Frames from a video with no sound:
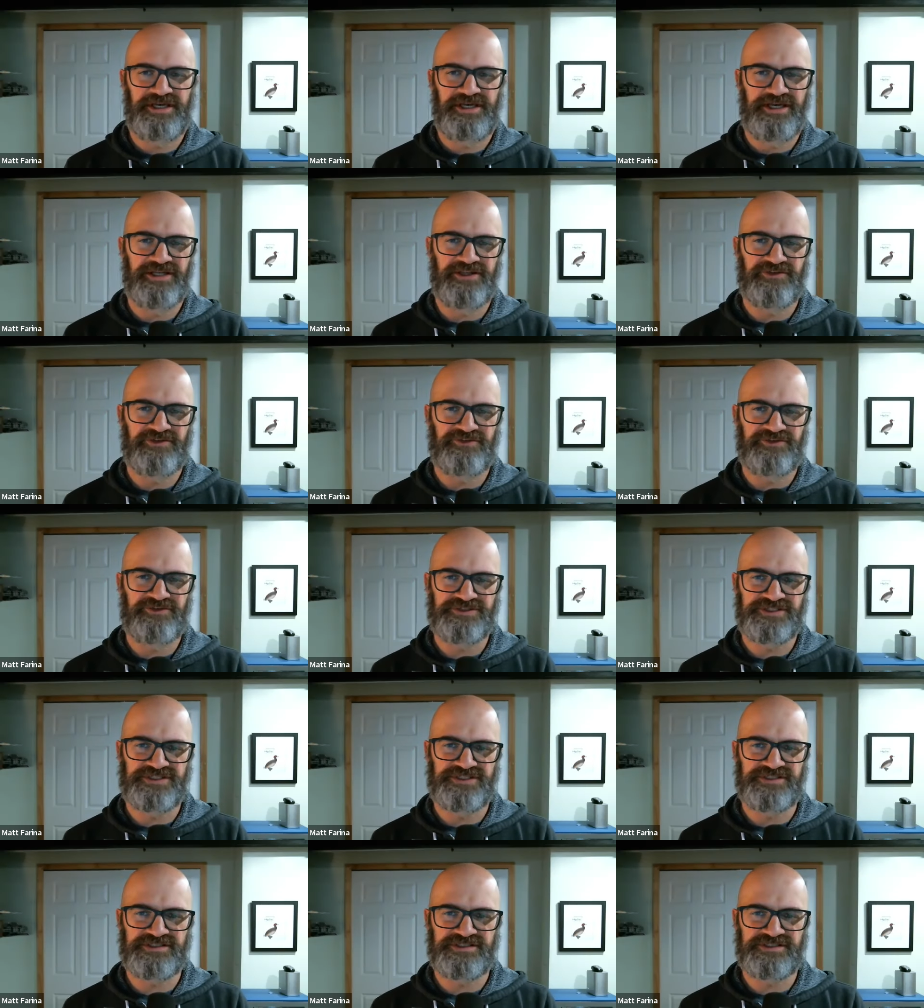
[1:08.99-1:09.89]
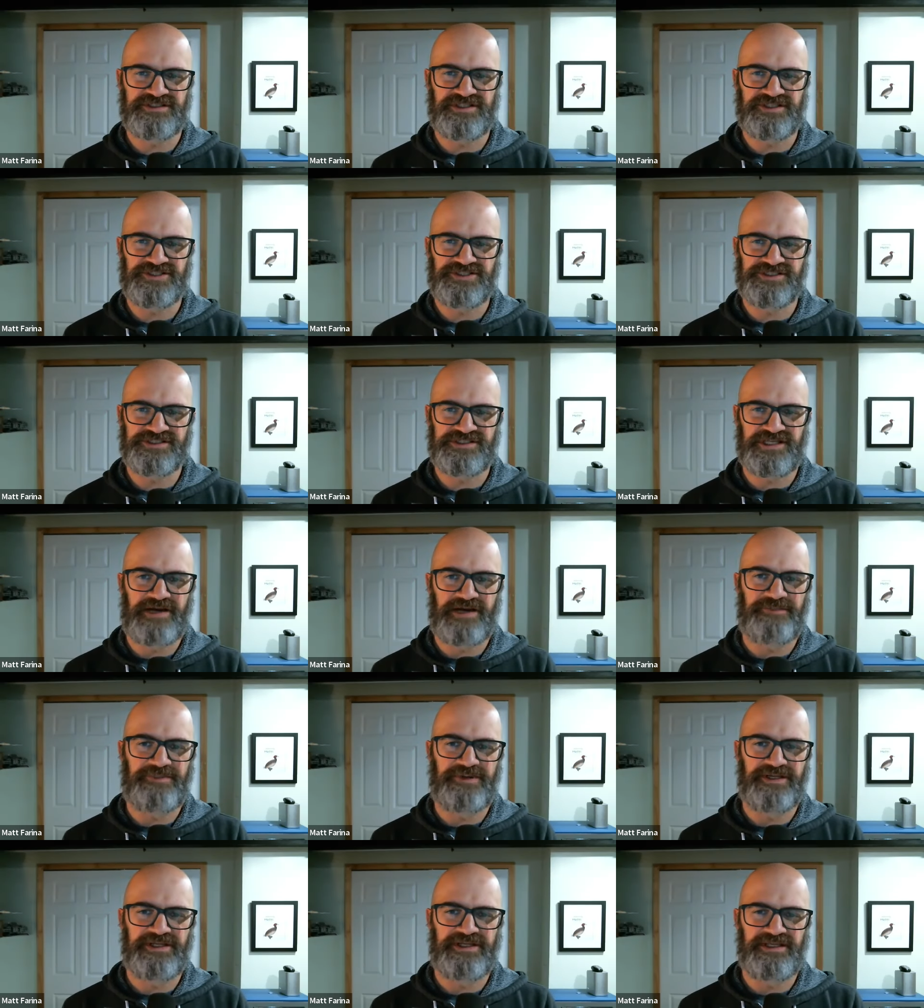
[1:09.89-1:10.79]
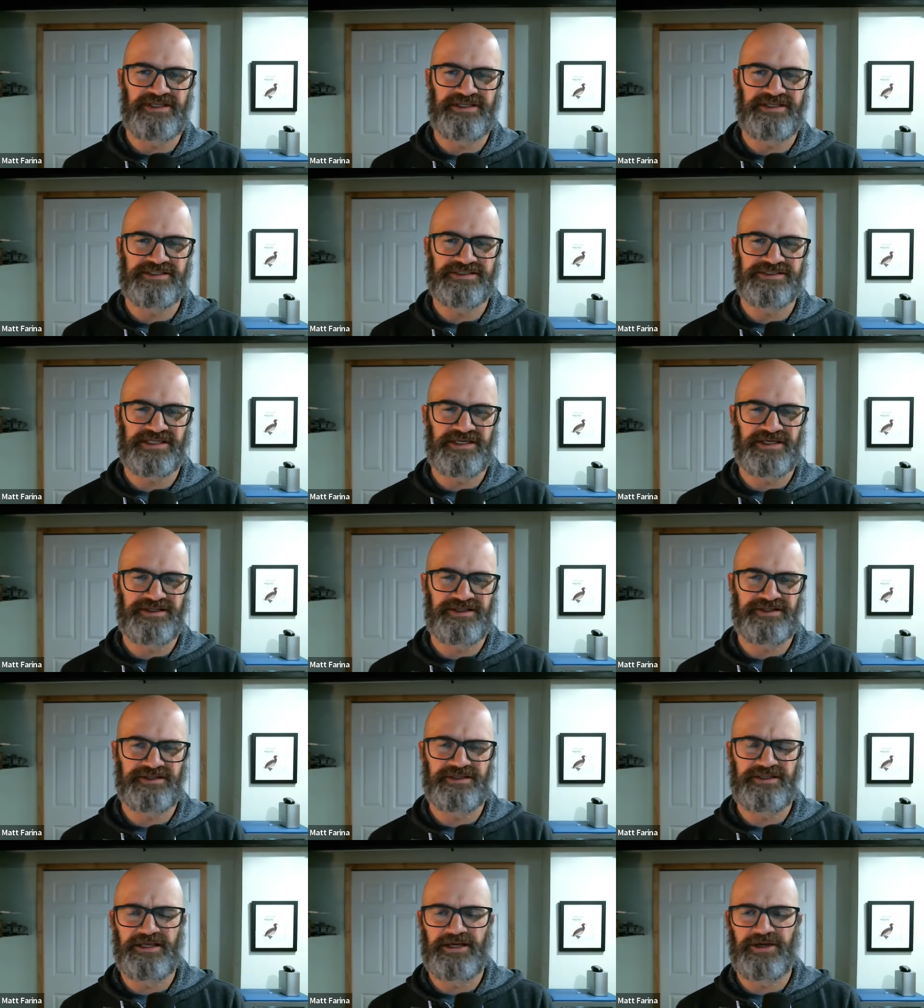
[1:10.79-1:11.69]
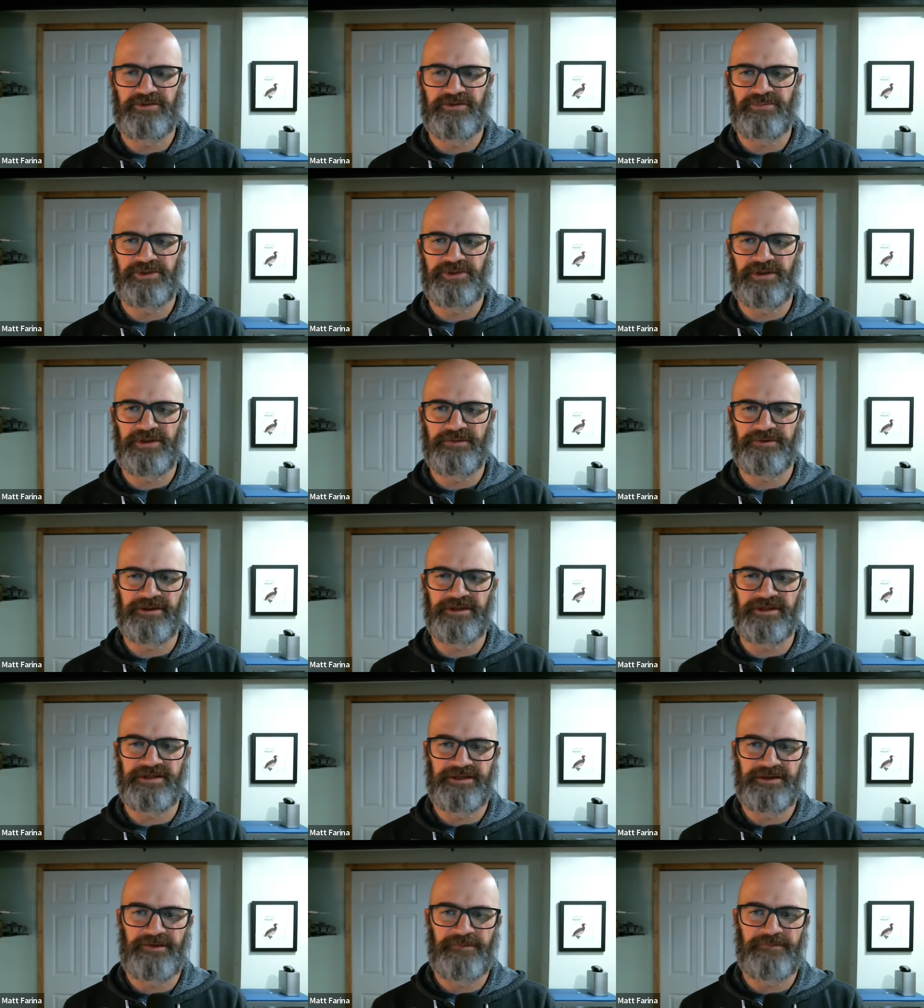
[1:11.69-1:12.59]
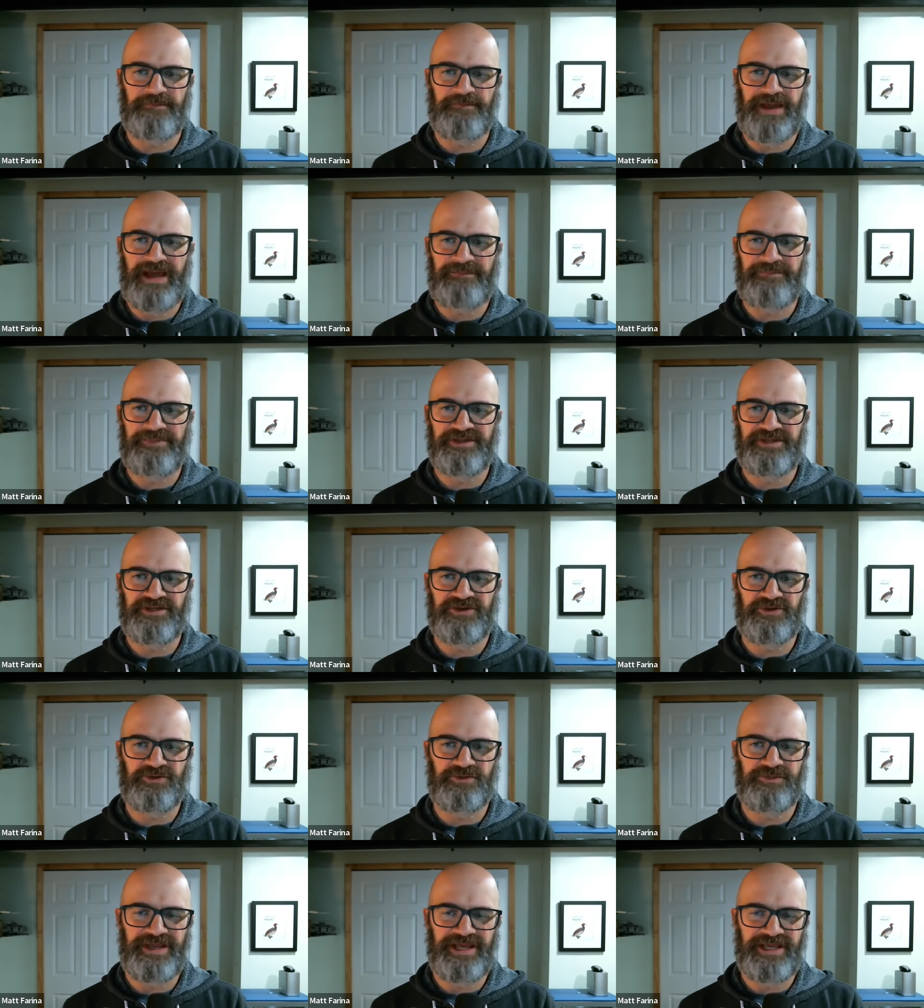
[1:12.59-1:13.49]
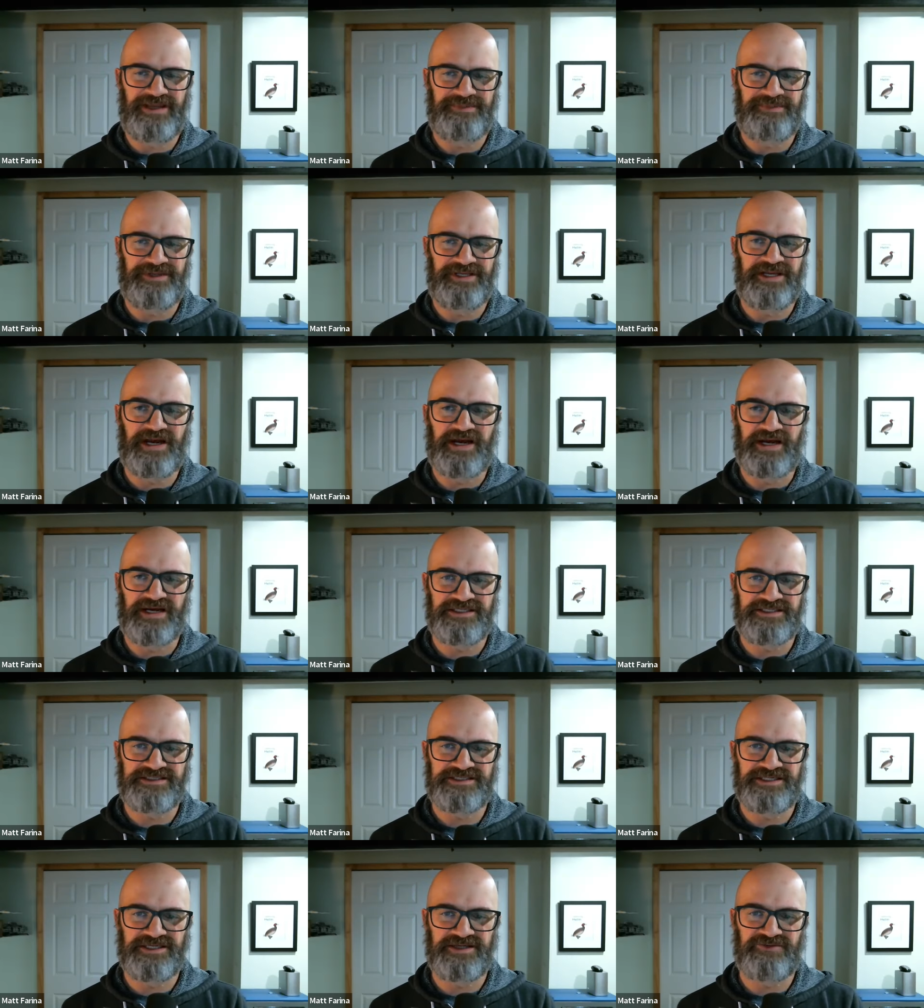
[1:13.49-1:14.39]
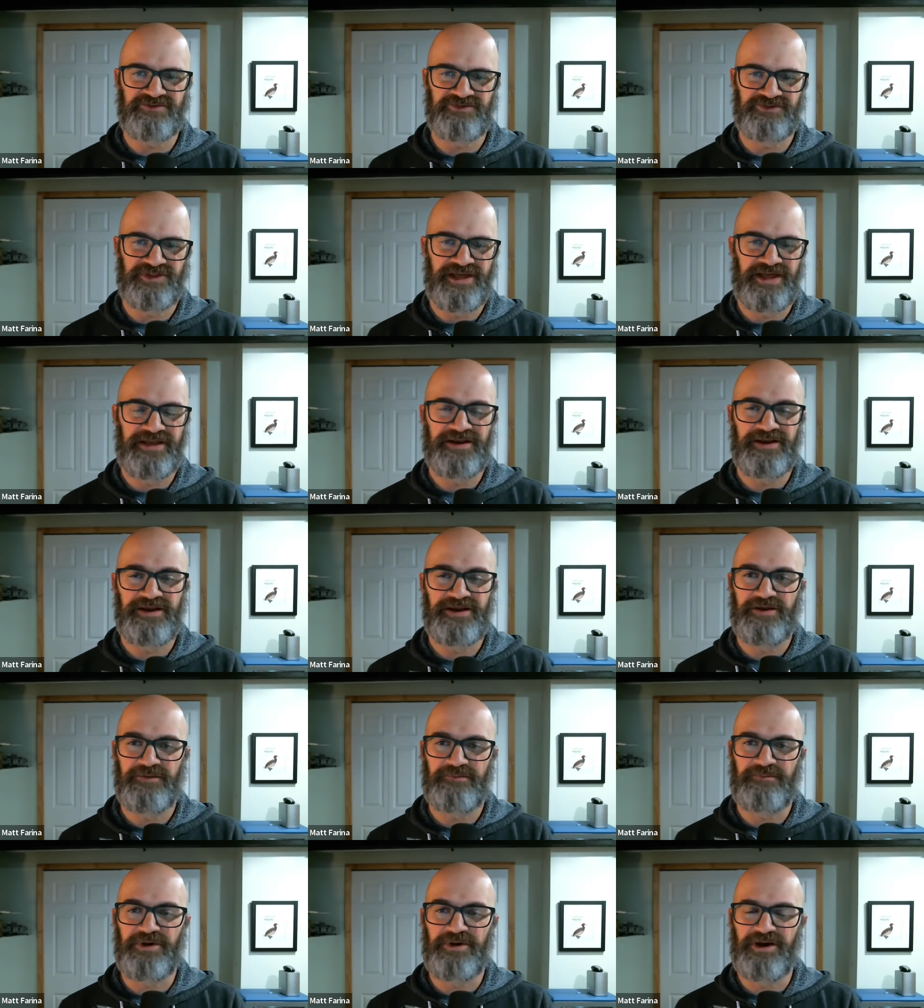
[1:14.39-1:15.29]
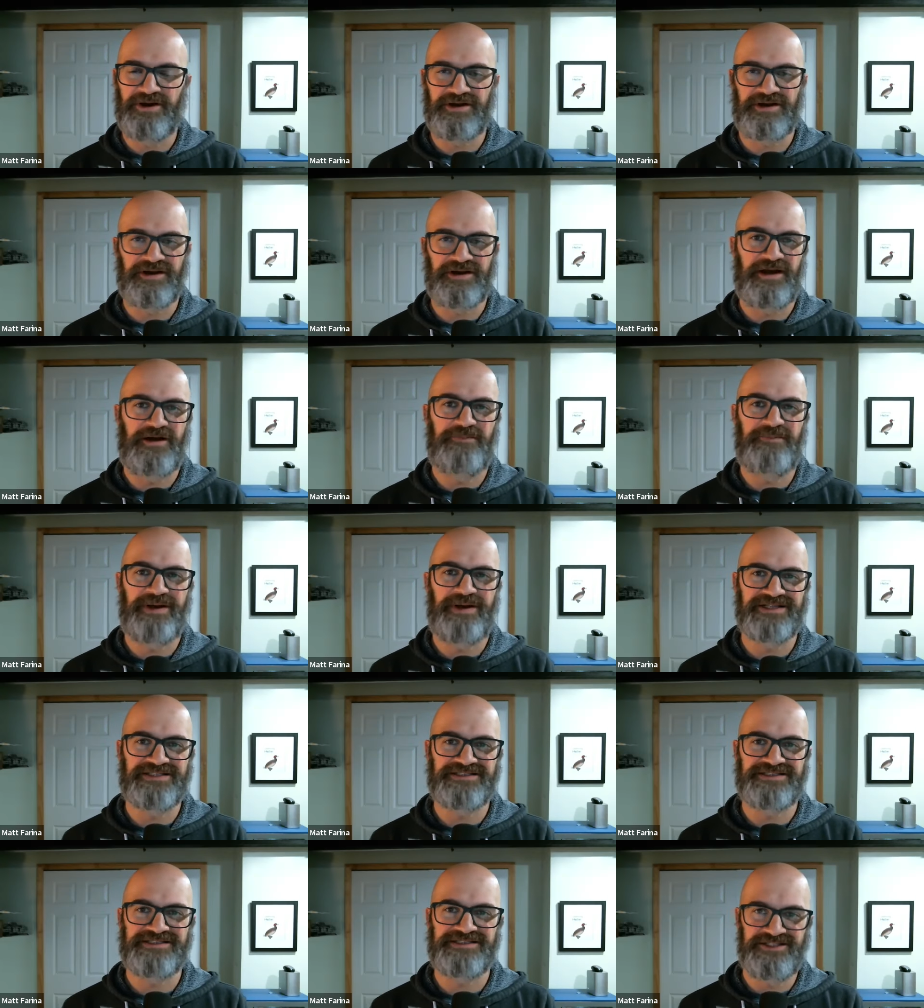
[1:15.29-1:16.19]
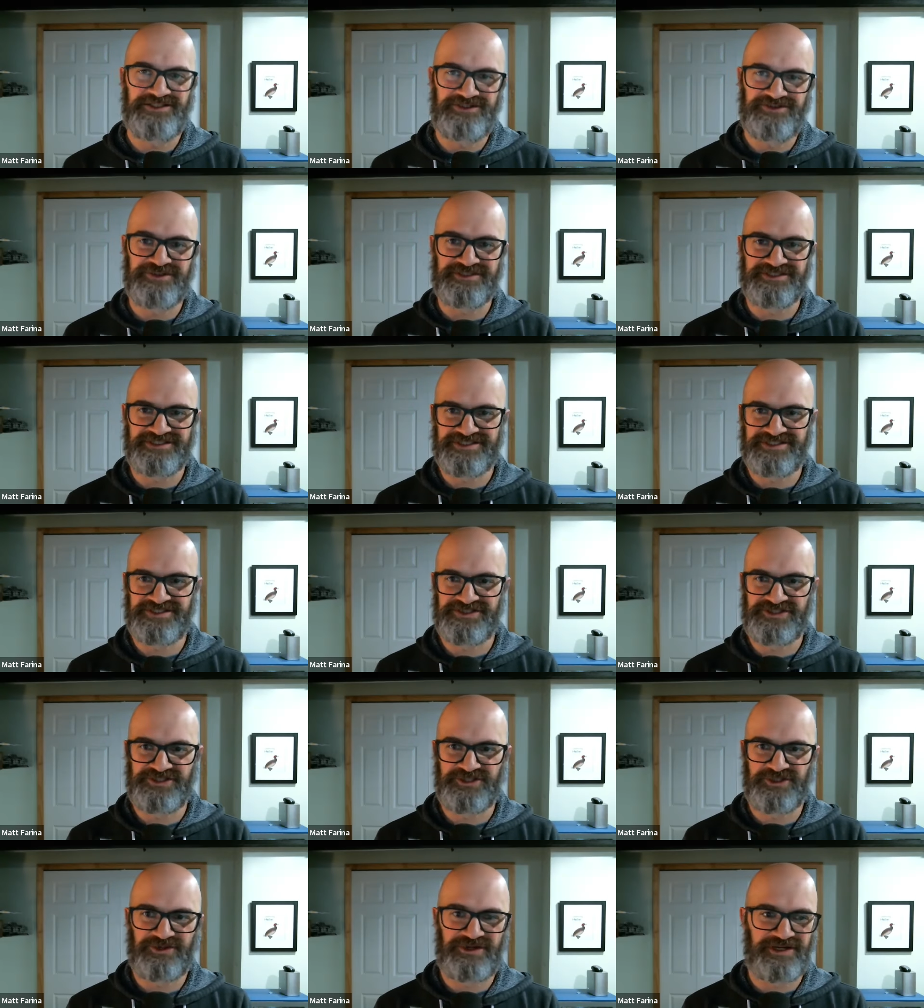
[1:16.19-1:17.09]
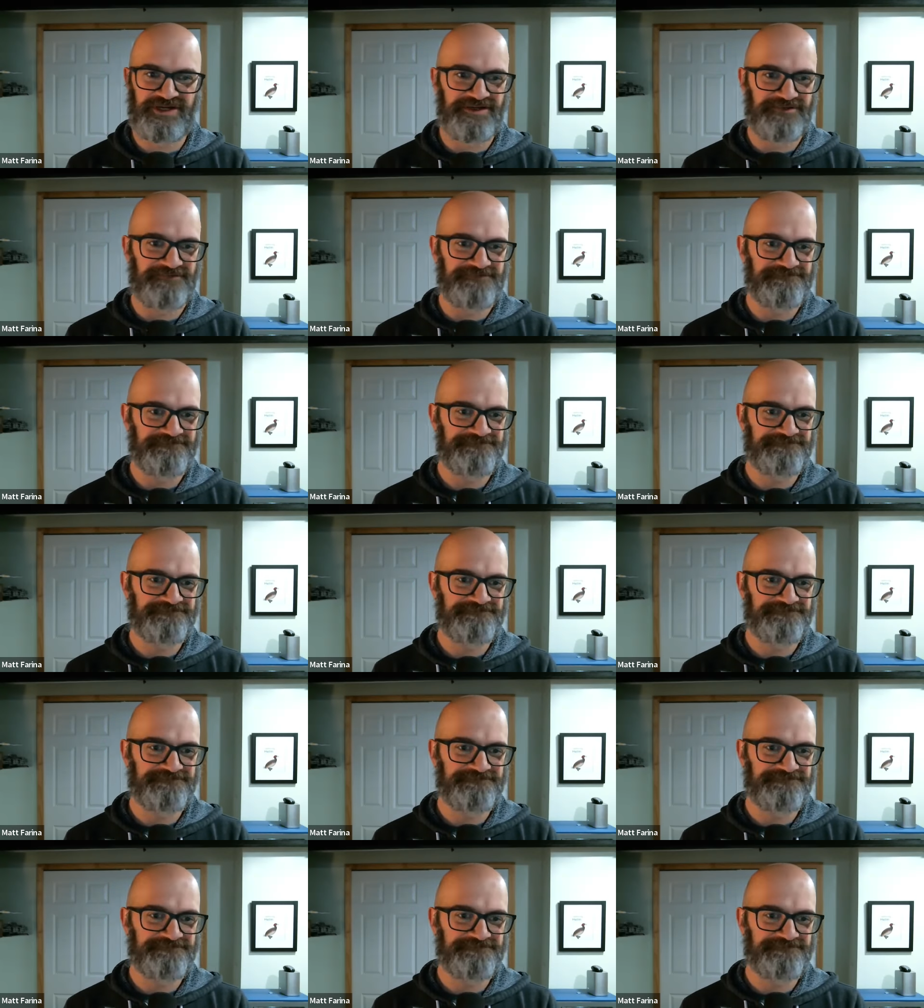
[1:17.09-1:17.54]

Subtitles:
And the first discussion topic is on the Helm plugin map cube APIs. And for that, Mark, I'll pass it to you because this is your item.